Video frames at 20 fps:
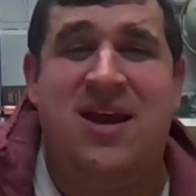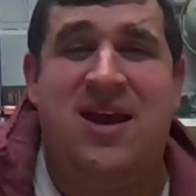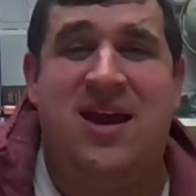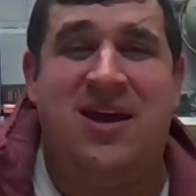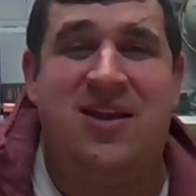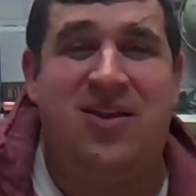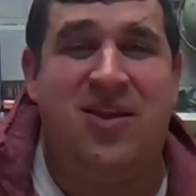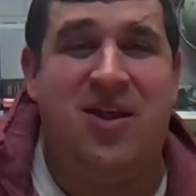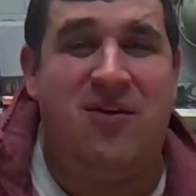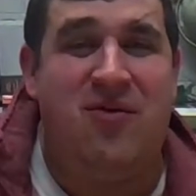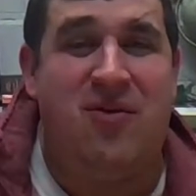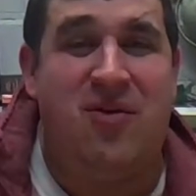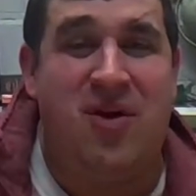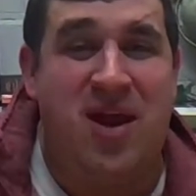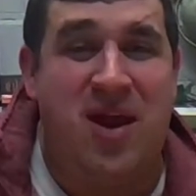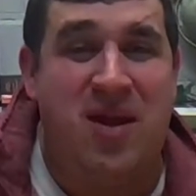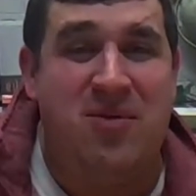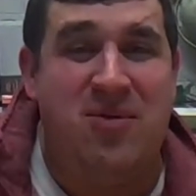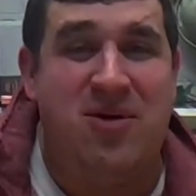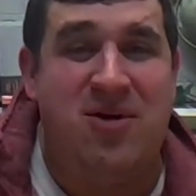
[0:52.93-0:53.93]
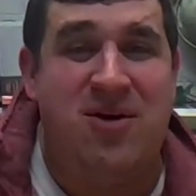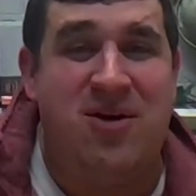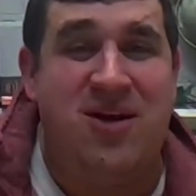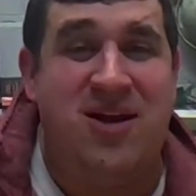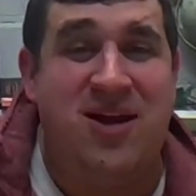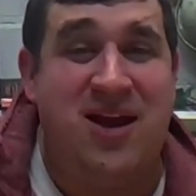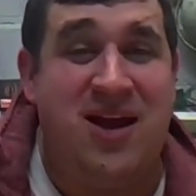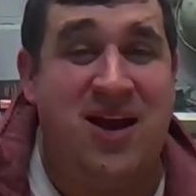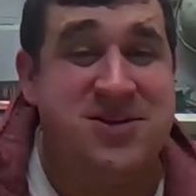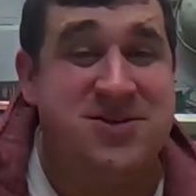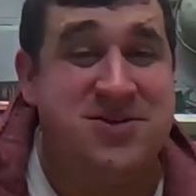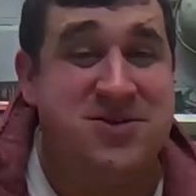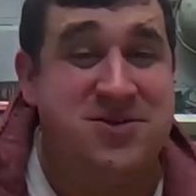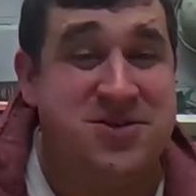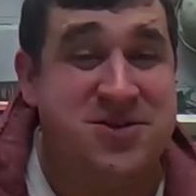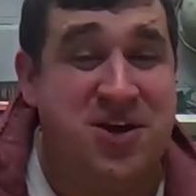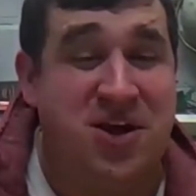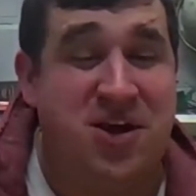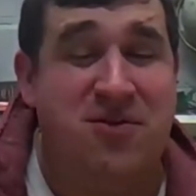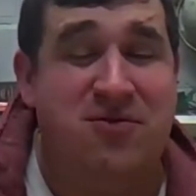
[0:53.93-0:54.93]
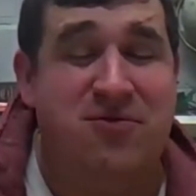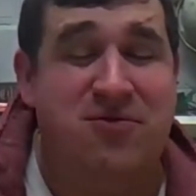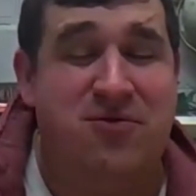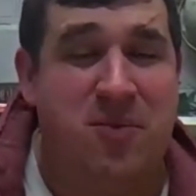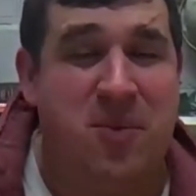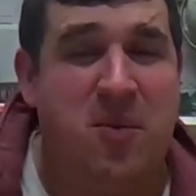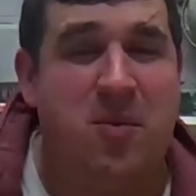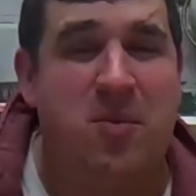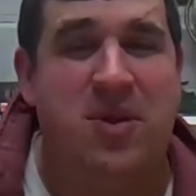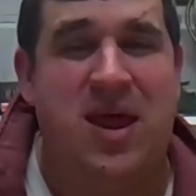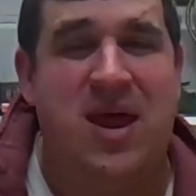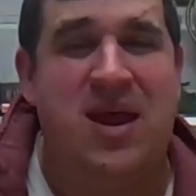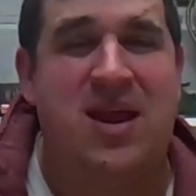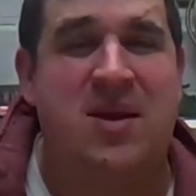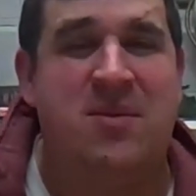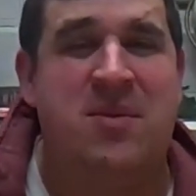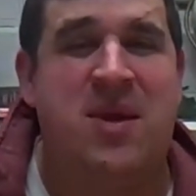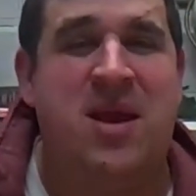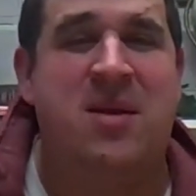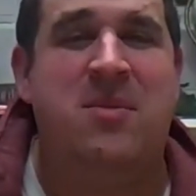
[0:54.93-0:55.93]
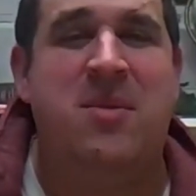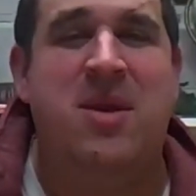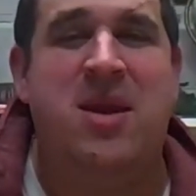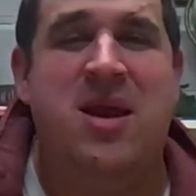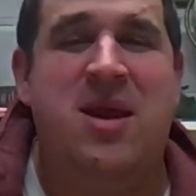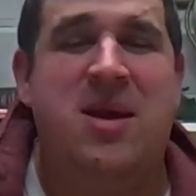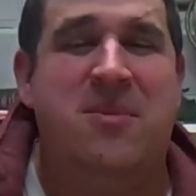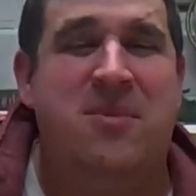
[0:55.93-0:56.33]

and love our neighbor as ourselves. Remember that commandment?